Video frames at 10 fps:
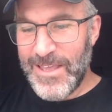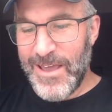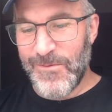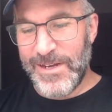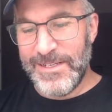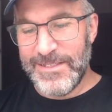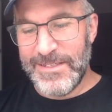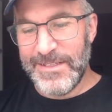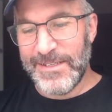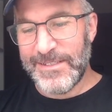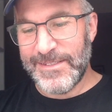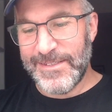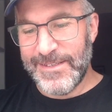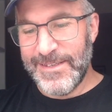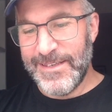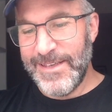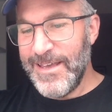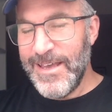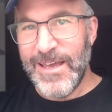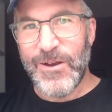Radiant Steelix.
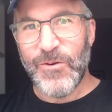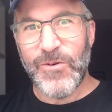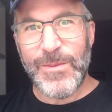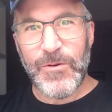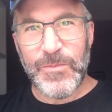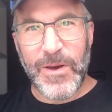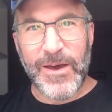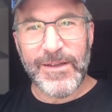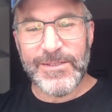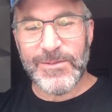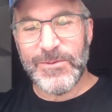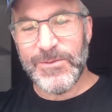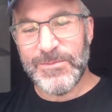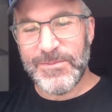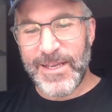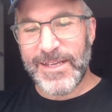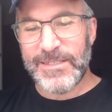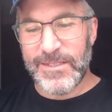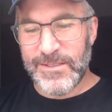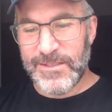Reboot Pod. So I
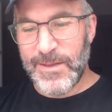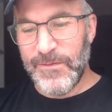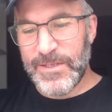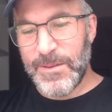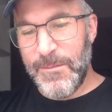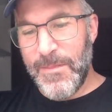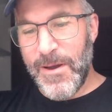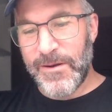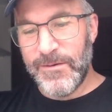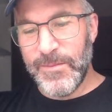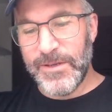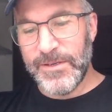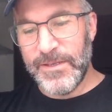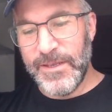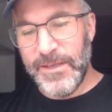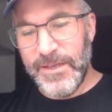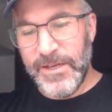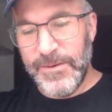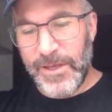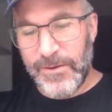guess some of it's modern, but
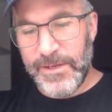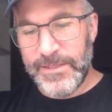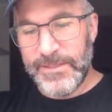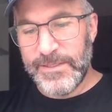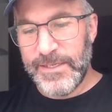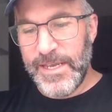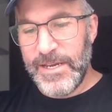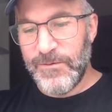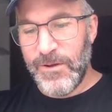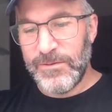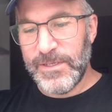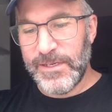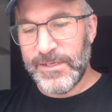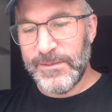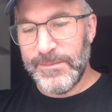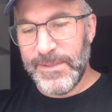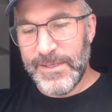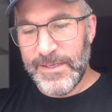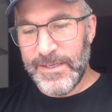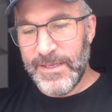here we go. Nice Heat Rotom.
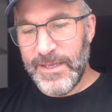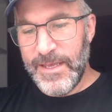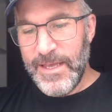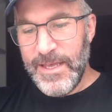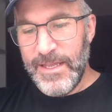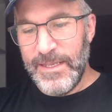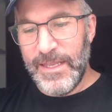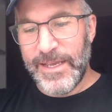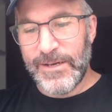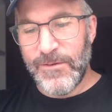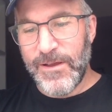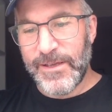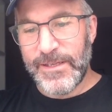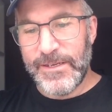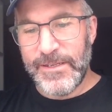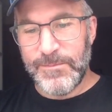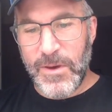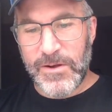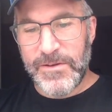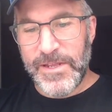Lycanroc and
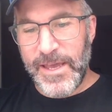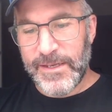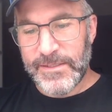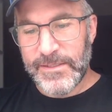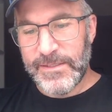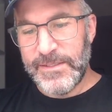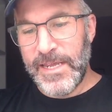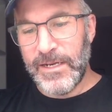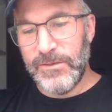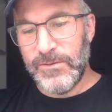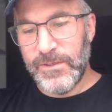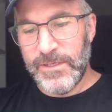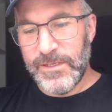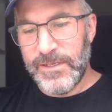Modern EX. Tinglu.